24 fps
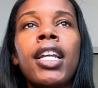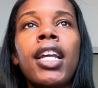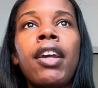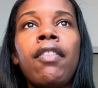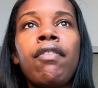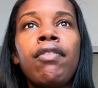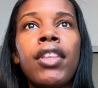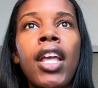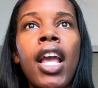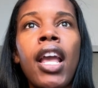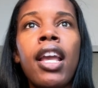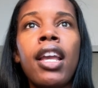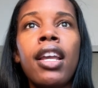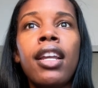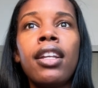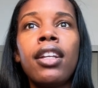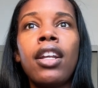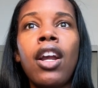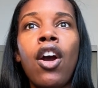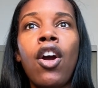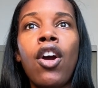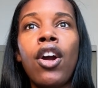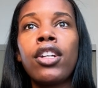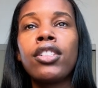if they
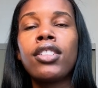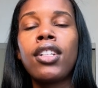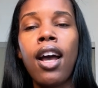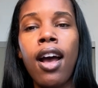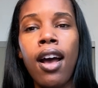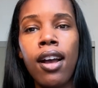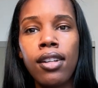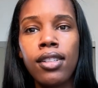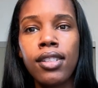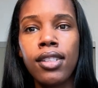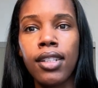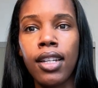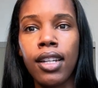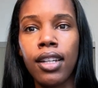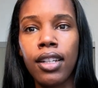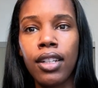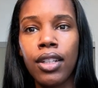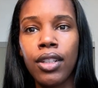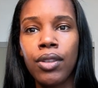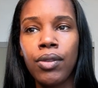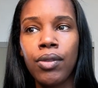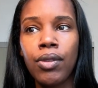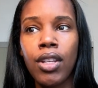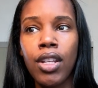are toxic,
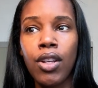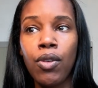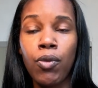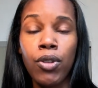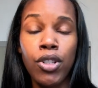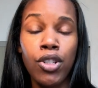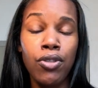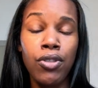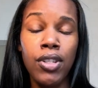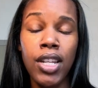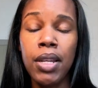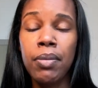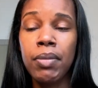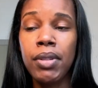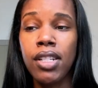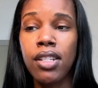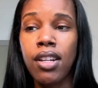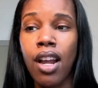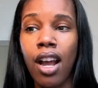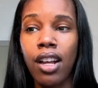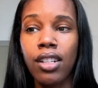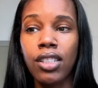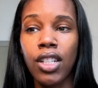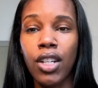what you deem is
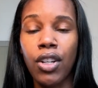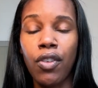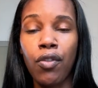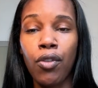toxic